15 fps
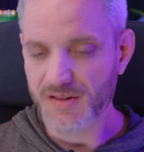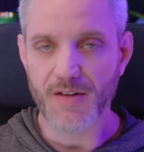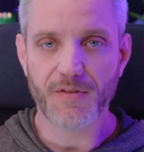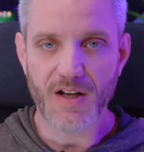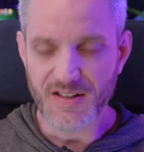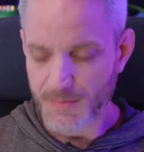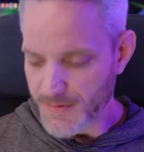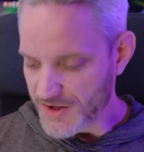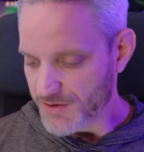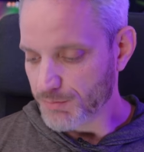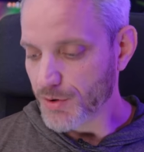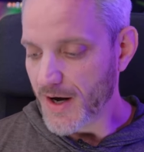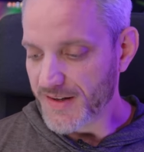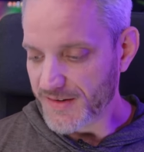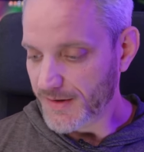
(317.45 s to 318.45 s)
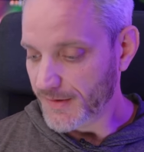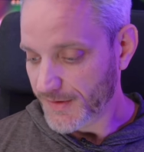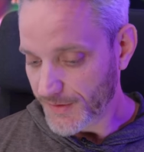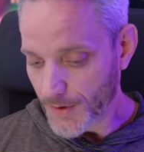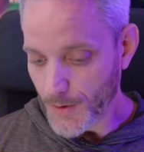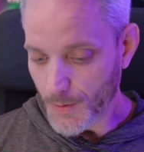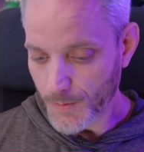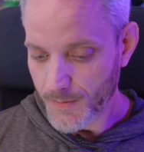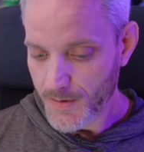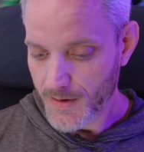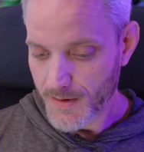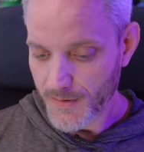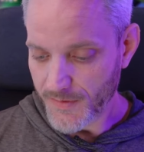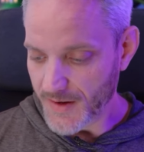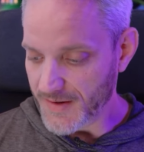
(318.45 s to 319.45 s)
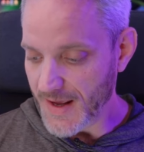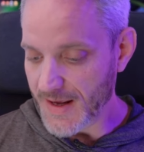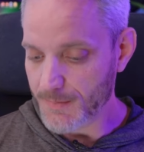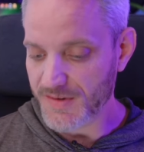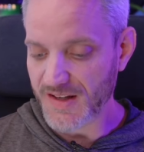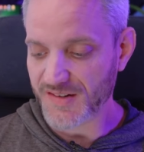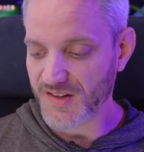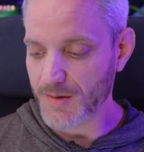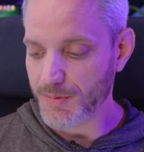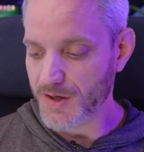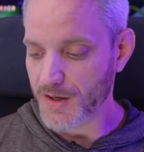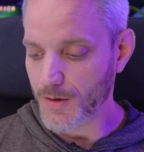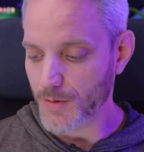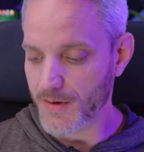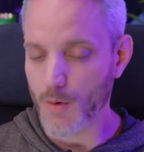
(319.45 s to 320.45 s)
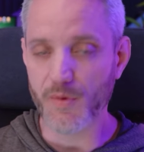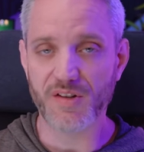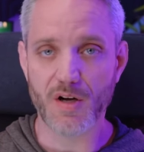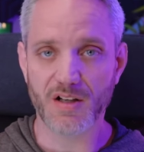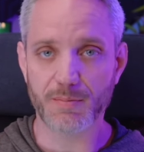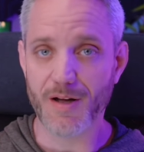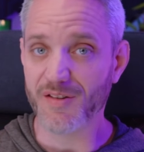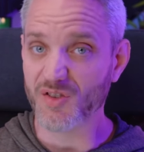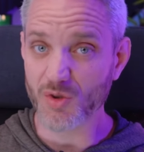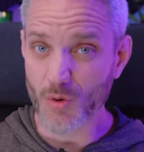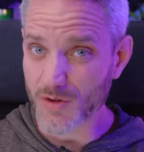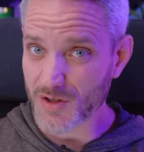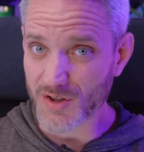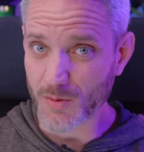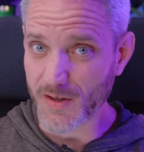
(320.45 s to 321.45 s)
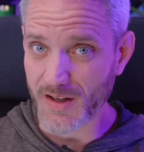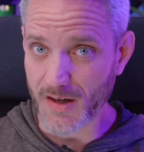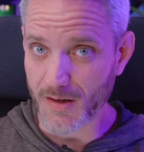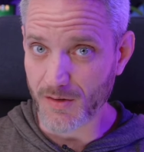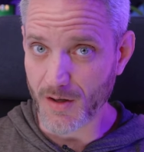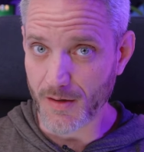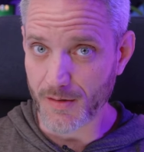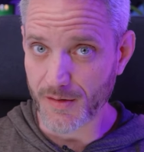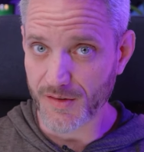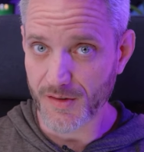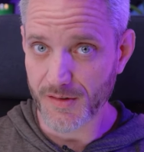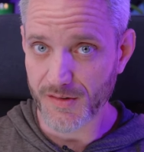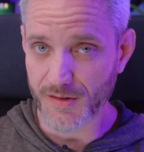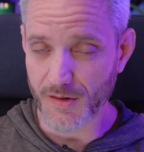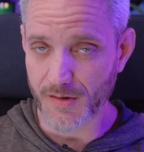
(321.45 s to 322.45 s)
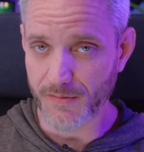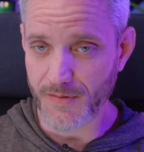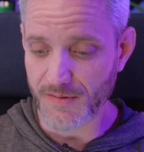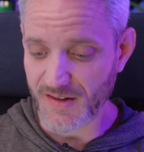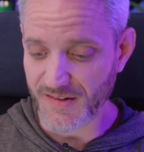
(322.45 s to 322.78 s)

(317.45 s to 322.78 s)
I forgot to mention pricing. So the AMD CPU that we talked about is $229, so the